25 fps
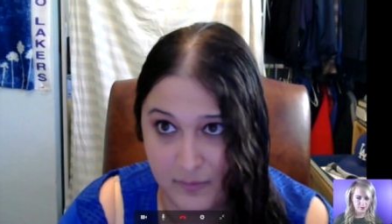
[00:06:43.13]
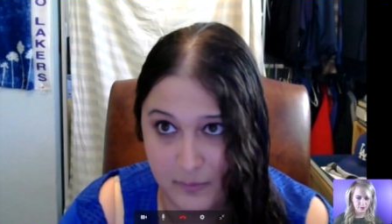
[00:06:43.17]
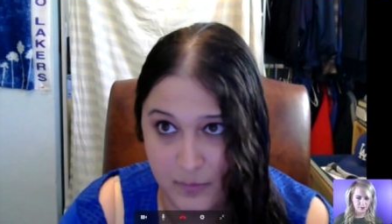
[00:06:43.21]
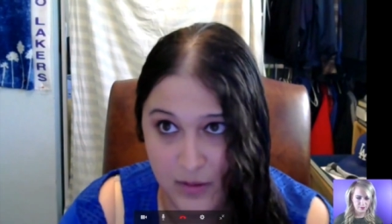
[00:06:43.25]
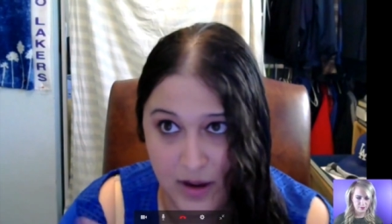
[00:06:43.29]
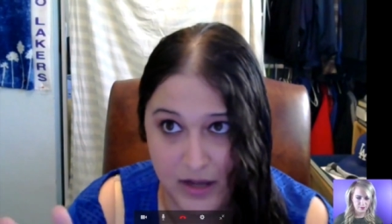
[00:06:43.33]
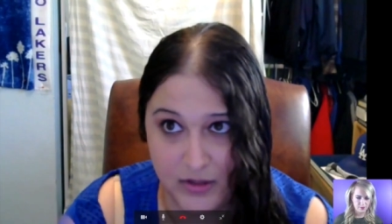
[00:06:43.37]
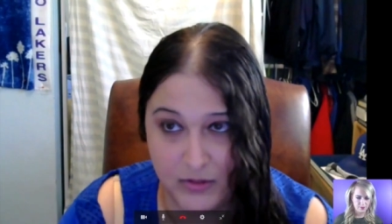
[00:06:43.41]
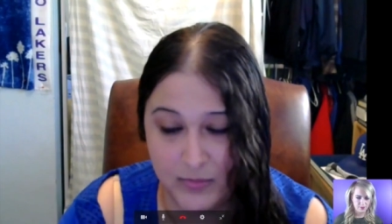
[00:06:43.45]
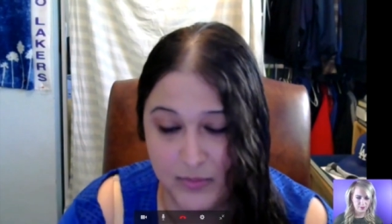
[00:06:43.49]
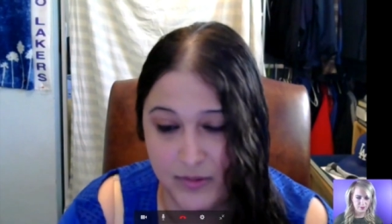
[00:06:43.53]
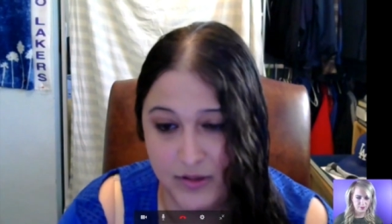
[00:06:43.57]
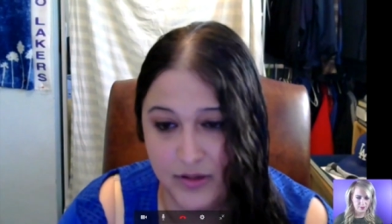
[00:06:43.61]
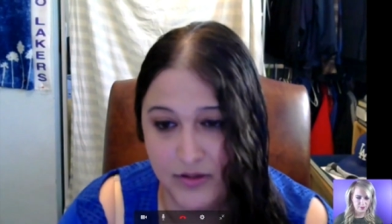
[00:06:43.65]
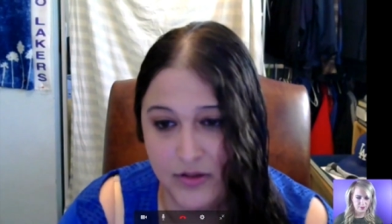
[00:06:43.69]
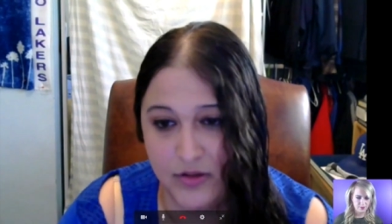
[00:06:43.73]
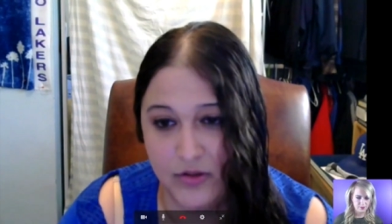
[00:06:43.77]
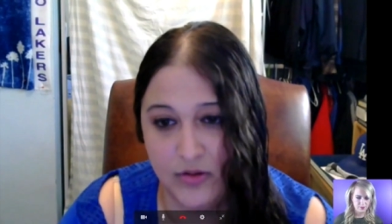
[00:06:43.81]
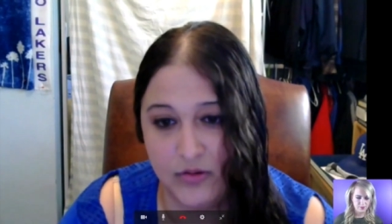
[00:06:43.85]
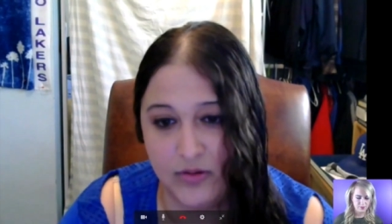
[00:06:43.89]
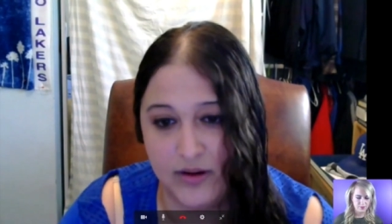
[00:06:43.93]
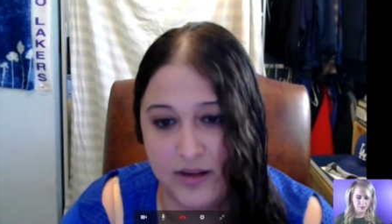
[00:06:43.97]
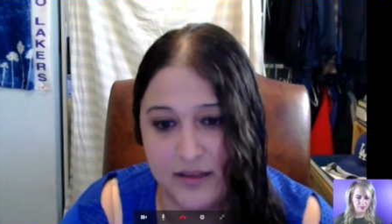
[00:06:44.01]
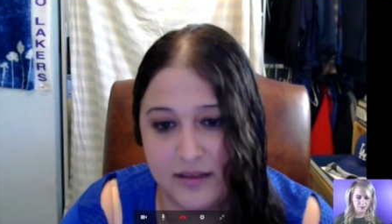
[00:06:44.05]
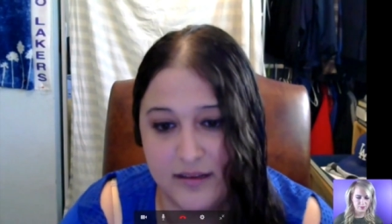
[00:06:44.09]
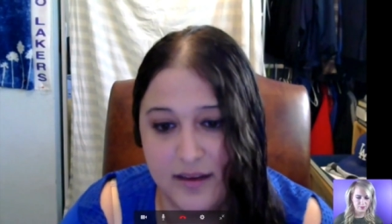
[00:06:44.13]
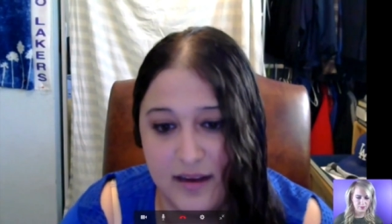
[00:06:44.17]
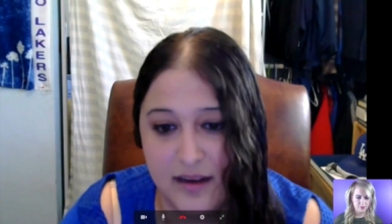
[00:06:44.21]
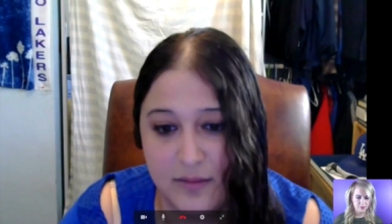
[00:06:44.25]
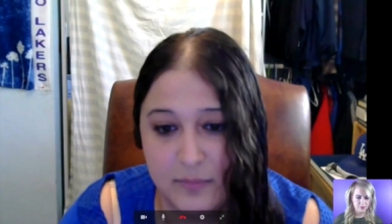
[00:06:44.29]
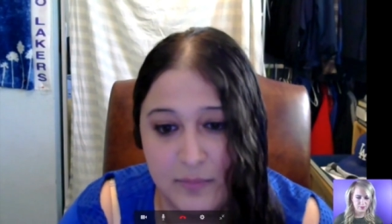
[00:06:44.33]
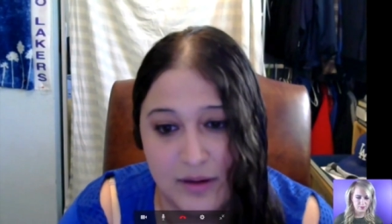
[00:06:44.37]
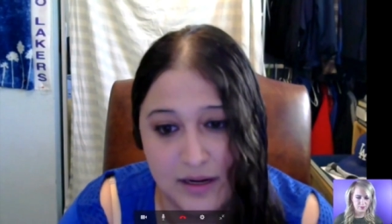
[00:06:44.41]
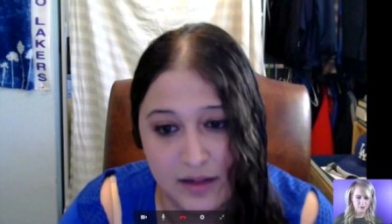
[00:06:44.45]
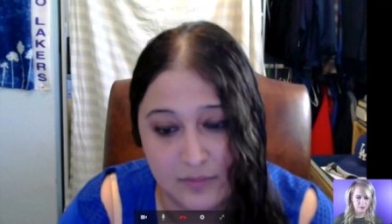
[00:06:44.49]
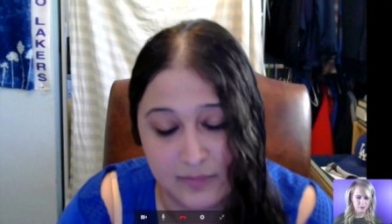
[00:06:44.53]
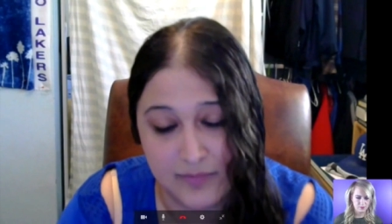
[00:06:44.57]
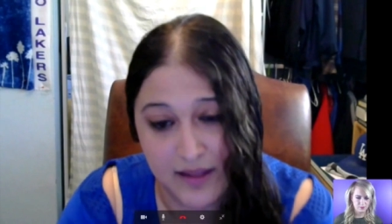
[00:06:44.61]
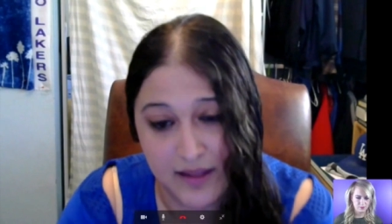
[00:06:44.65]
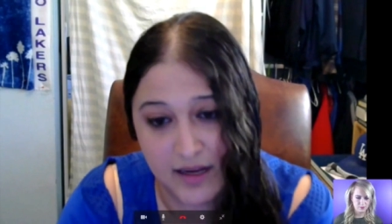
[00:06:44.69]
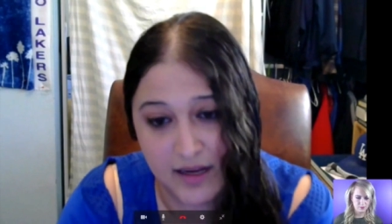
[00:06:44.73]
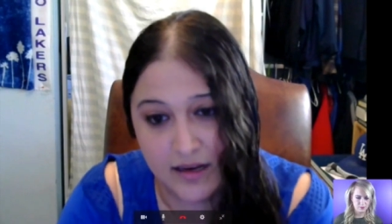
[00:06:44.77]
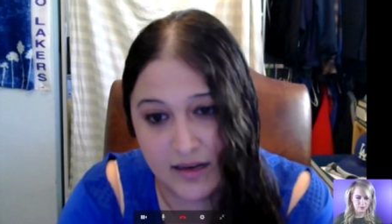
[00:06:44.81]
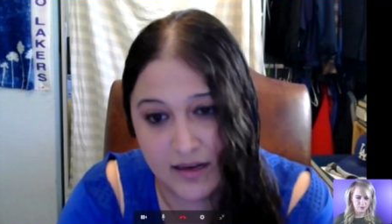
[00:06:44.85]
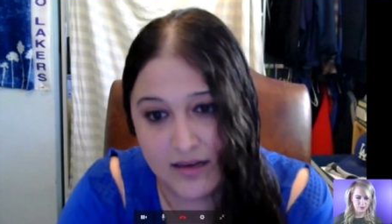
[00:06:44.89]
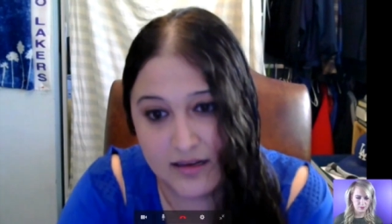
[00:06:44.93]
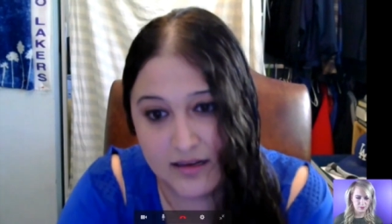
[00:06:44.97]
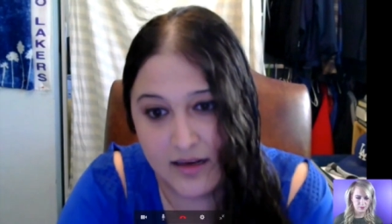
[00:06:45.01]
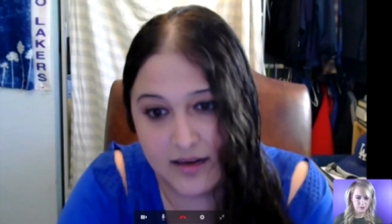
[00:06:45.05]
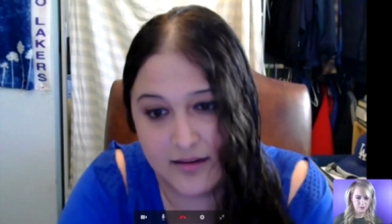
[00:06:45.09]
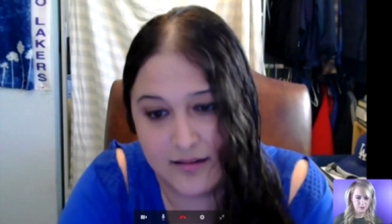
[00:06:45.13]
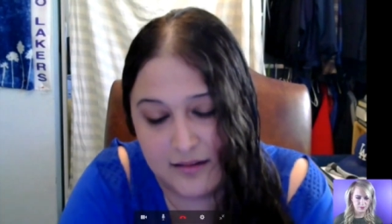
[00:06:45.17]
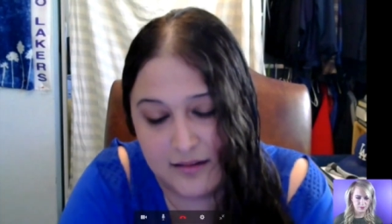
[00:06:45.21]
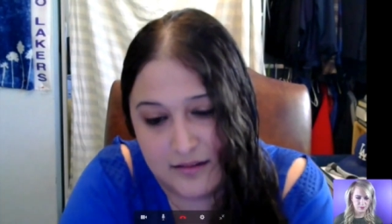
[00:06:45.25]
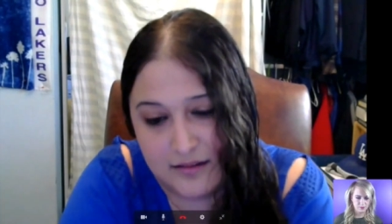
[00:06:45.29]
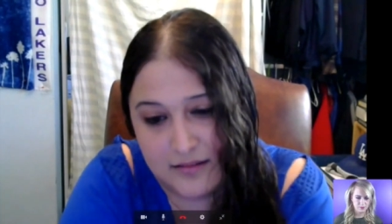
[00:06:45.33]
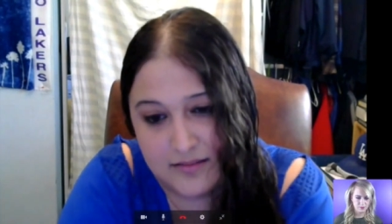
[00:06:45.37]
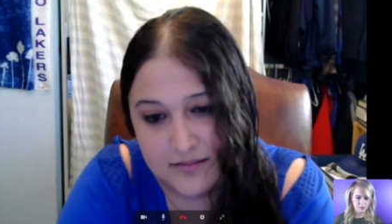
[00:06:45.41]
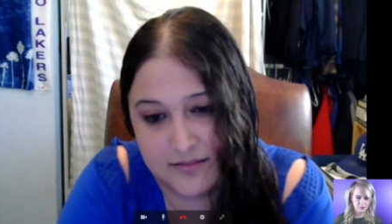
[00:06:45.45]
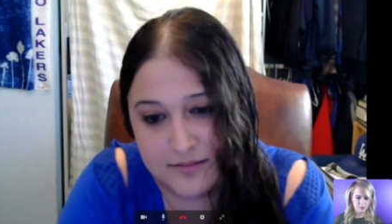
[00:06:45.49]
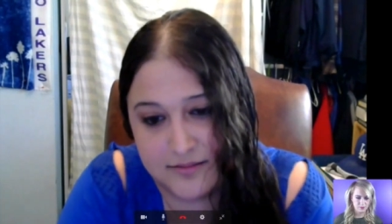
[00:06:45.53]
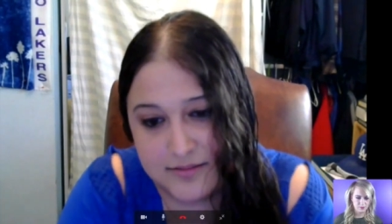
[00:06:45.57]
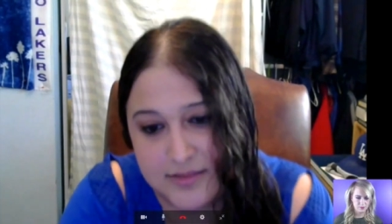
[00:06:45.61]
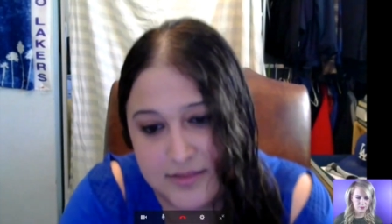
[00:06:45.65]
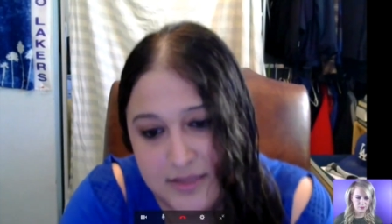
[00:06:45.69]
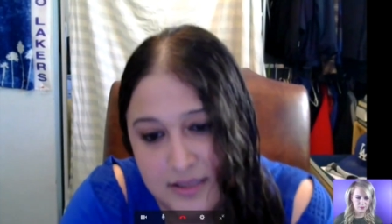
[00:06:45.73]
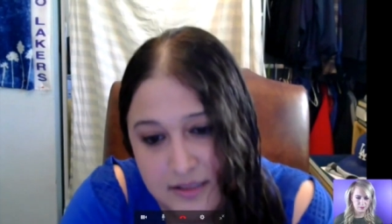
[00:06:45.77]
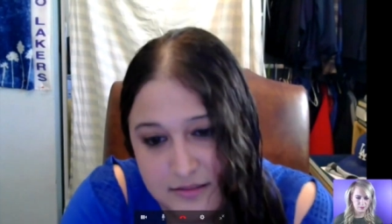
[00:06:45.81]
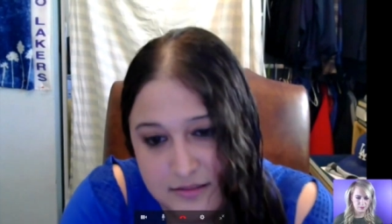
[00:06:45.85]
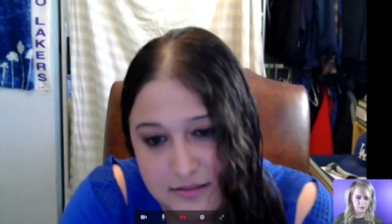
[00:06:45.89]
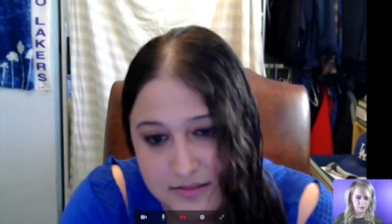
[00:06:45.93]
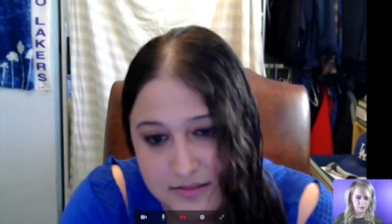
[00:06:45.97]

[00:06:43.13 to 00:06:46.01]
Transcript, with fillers: possible to do around the time I'm in there, you know. So.